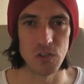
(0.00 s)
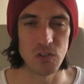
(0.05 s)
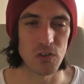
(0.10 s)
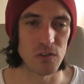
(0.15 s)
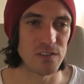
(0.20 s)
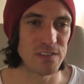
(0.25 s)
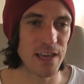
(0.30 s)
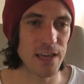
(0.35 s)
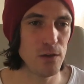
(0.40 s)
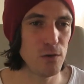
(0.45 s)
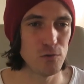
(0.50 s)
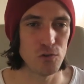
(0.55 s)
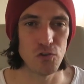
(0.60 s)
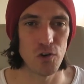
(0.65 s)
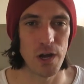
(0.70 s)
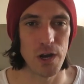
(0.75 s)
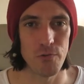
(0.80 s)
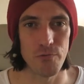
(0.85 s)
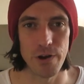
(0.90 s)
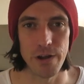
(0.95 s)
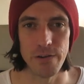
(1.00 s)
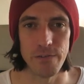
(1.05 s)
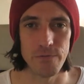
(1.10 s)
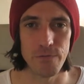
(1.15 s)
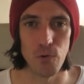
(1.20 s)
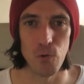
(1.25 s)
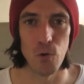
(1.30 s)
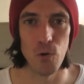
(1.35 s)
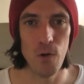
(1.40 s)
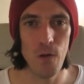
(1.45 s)
So say you're trying to rank
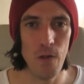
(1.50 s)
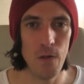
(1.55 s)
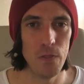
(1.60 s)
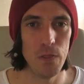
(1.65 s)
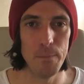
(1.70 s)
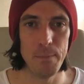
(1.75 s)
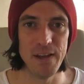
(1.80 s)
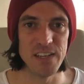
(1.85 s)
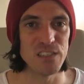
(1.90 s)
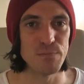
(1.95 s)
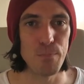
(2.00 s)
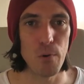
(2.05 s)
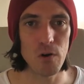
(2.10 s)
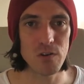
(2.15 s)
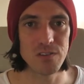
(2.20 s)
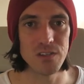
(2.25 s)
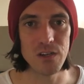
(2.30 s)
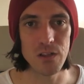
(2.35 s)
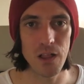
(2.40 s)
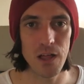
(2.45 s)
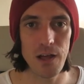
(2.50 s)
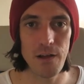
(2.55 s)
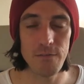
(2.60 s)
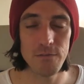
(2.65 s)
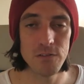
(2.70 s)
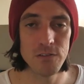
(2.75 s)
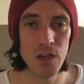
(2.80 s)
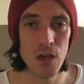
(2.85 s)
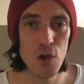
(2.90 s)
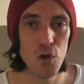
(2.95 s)
for the best boxing
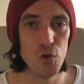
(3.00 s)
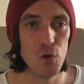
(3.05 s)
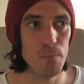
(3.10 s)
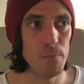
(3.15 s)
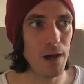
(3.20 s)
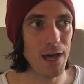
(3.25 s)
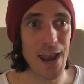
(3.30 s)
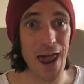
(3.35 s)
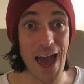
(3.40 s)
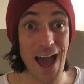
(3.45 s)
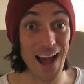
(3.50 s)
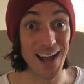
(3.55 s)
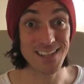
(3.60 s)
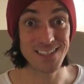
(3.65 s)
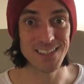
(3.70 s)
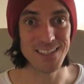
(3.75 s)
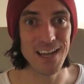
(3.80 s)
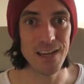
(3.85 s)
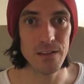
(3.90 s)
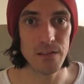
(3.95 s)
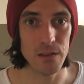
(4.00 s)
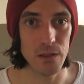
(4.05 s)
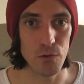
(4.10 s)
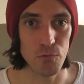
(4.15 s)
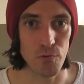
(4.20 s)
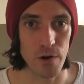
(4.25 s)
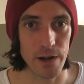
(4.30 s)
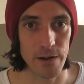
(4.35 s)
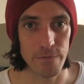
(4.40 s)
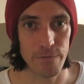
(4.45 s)
gloves, you might accidentally
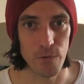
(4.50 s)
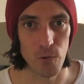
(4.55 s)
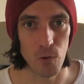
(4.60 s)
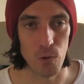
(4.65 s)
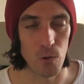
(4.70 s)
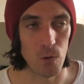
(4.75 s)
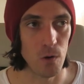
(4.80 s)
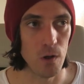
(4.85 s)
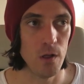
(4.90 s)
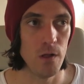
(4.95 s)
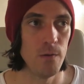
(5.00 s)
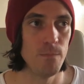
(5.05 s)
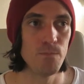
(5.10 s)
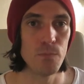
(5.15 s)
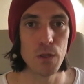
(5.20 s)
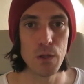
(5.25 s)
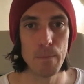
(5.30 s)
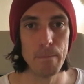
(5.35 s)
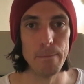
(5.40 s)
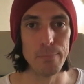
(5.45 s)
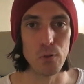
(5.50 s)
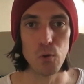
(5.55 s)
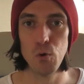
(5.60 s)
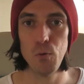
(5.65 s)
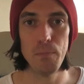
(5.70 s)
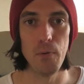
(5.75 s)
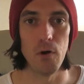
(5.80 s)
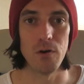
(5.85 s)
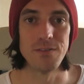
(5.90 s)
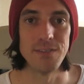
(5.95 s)
rank for
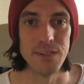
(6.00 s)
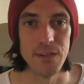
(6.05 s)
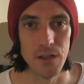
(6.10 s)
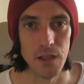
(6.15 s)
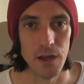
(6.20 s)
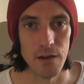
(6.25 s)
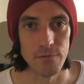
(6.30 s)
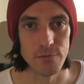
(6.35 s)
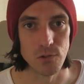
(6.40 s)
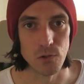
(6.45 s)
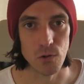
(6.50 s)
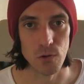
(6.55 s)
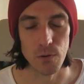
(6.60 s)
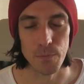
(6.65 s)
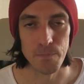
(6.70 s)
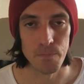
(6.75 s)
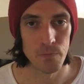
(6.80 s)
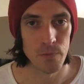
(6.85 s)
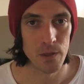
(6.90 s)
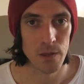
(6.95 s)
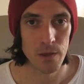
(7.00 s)
blue boxing gloves or